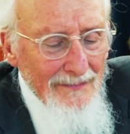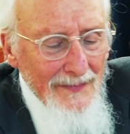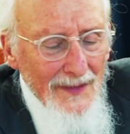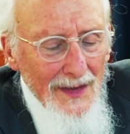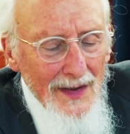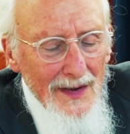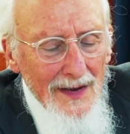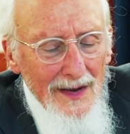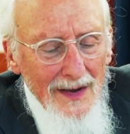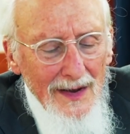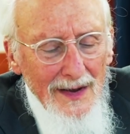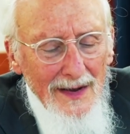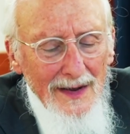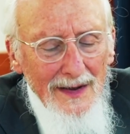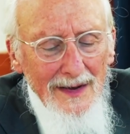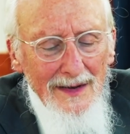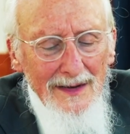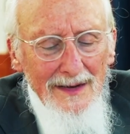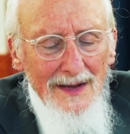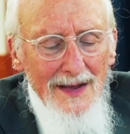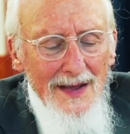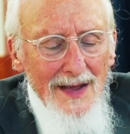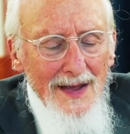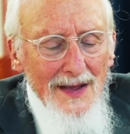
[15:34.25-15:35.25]

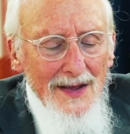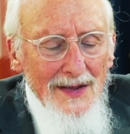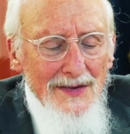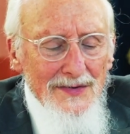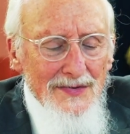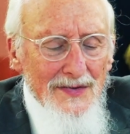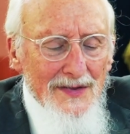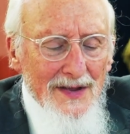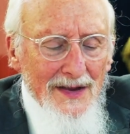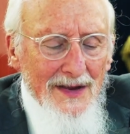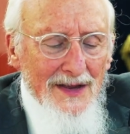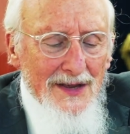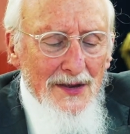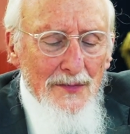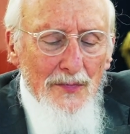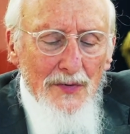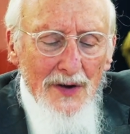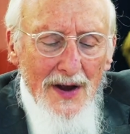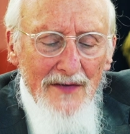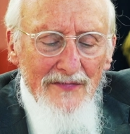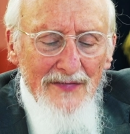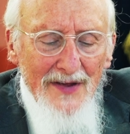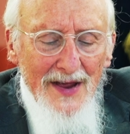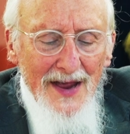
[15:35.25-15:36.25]
that kibud
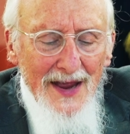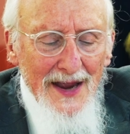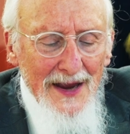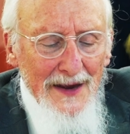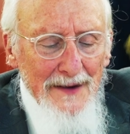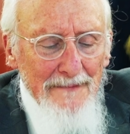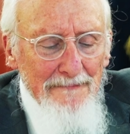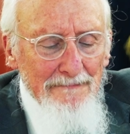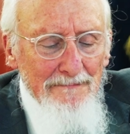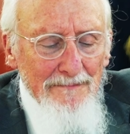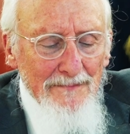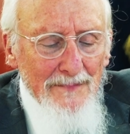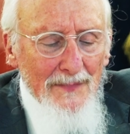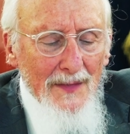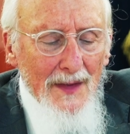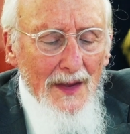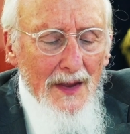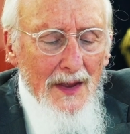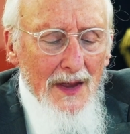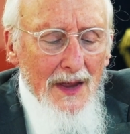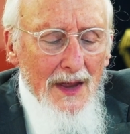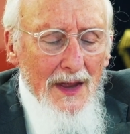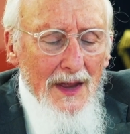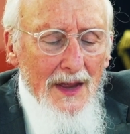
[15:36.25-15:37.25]
avein
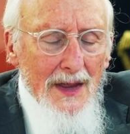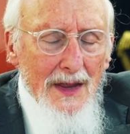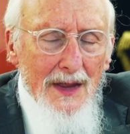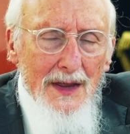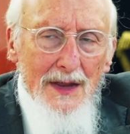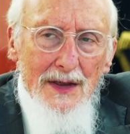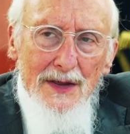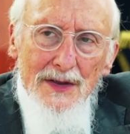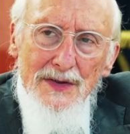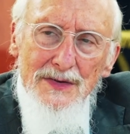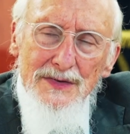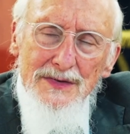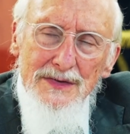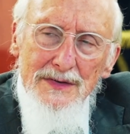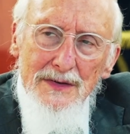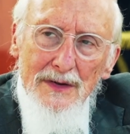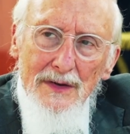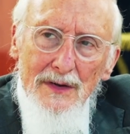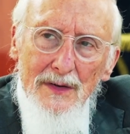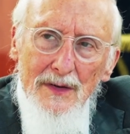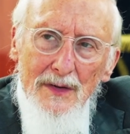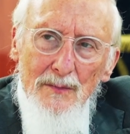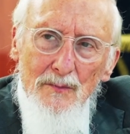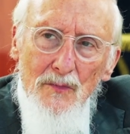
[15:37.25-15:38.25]
is
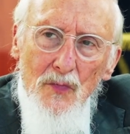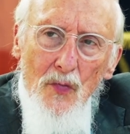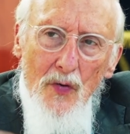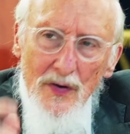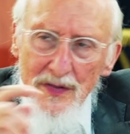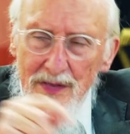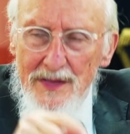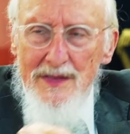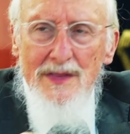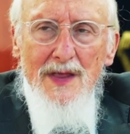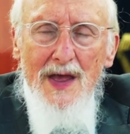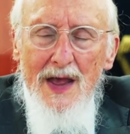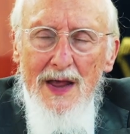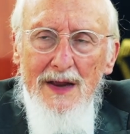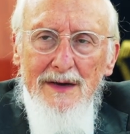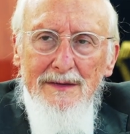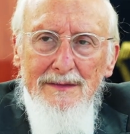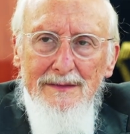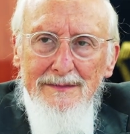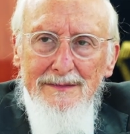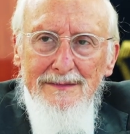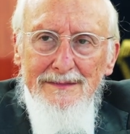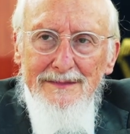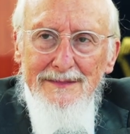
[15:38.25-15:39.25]
more than that,
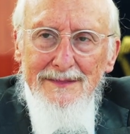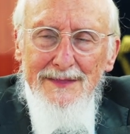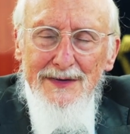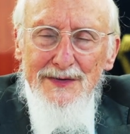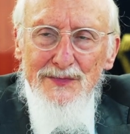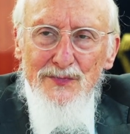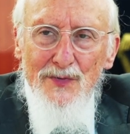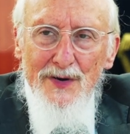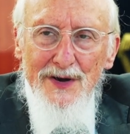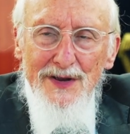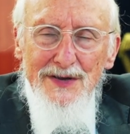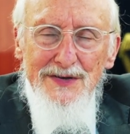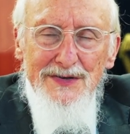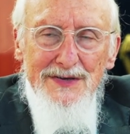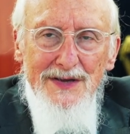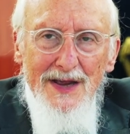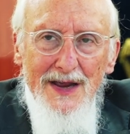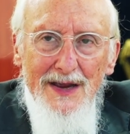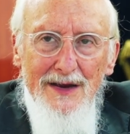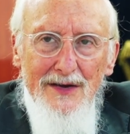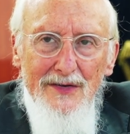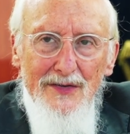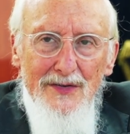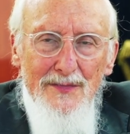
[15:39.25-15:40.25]
is what he's
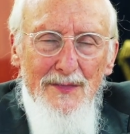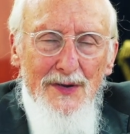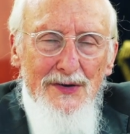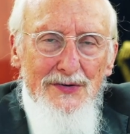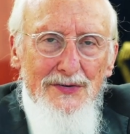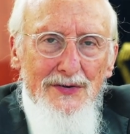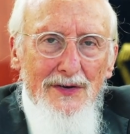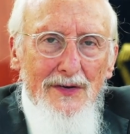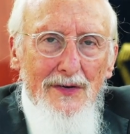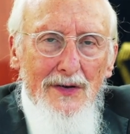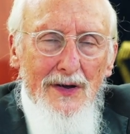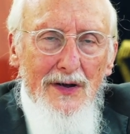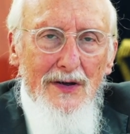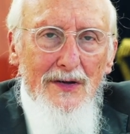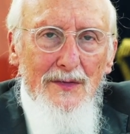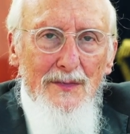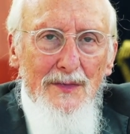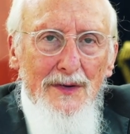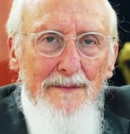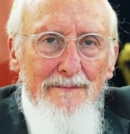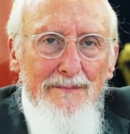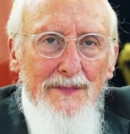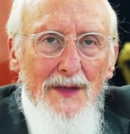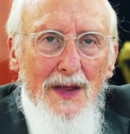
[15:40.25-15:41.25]
saying here, the Meshech
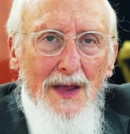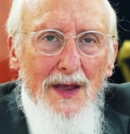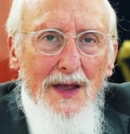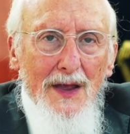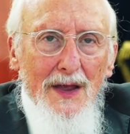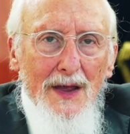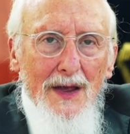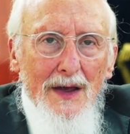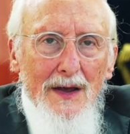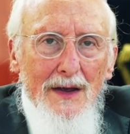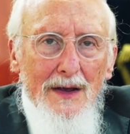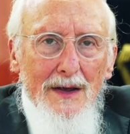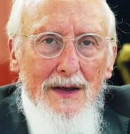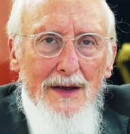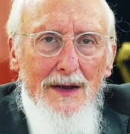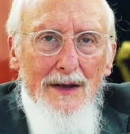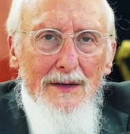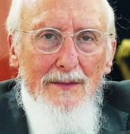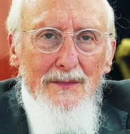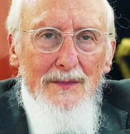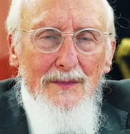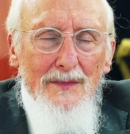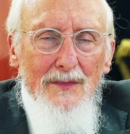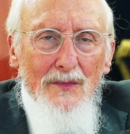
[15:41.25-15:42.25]

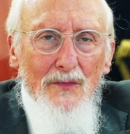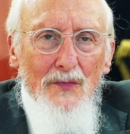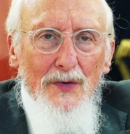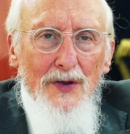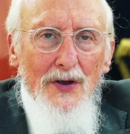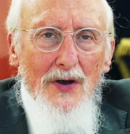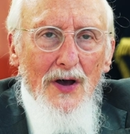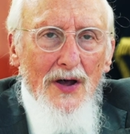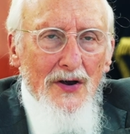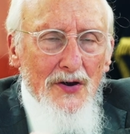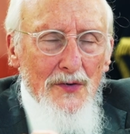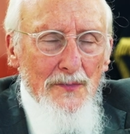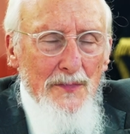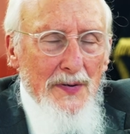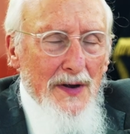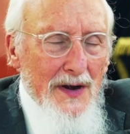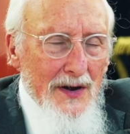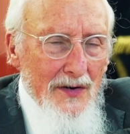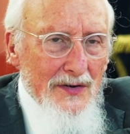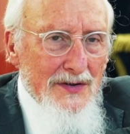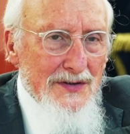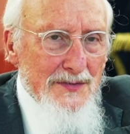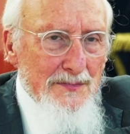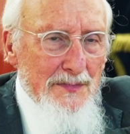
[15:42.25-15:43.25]
Chochmah. We honor
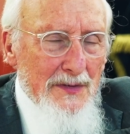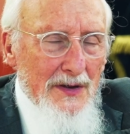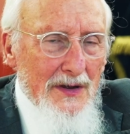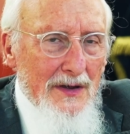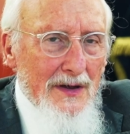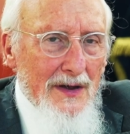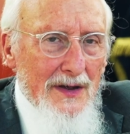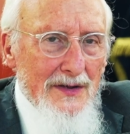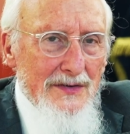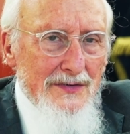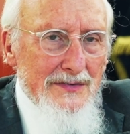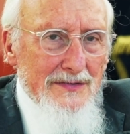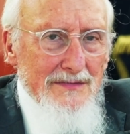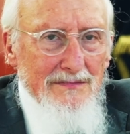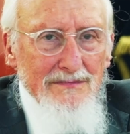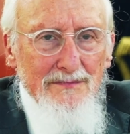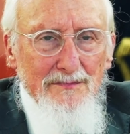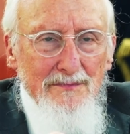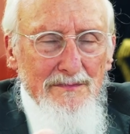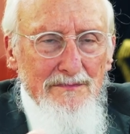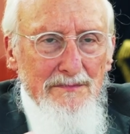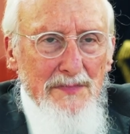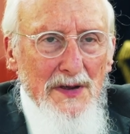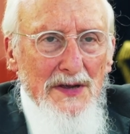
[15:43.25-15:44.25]
parents because
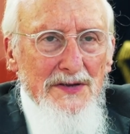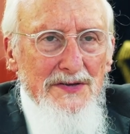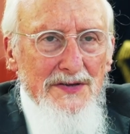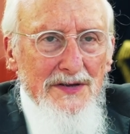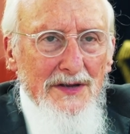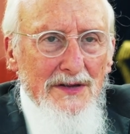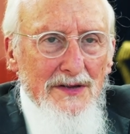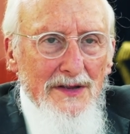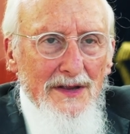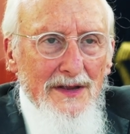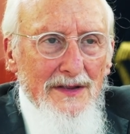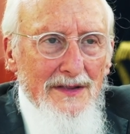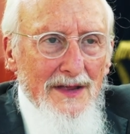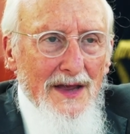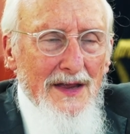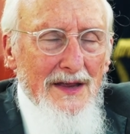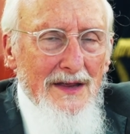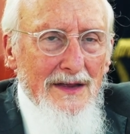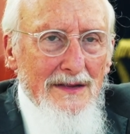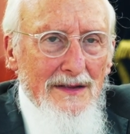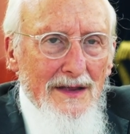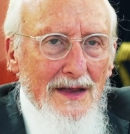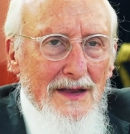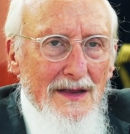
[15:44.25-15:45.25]
basically
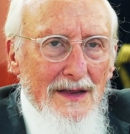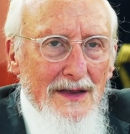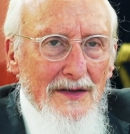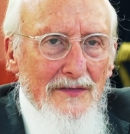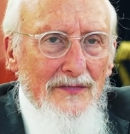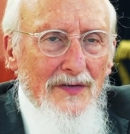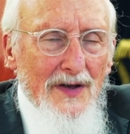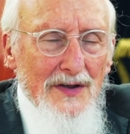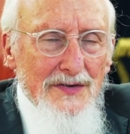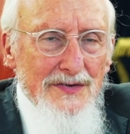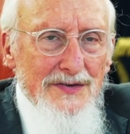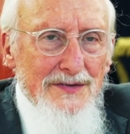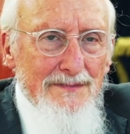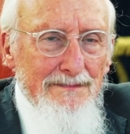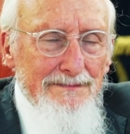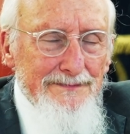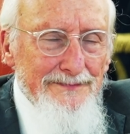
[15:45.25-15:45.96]
they give us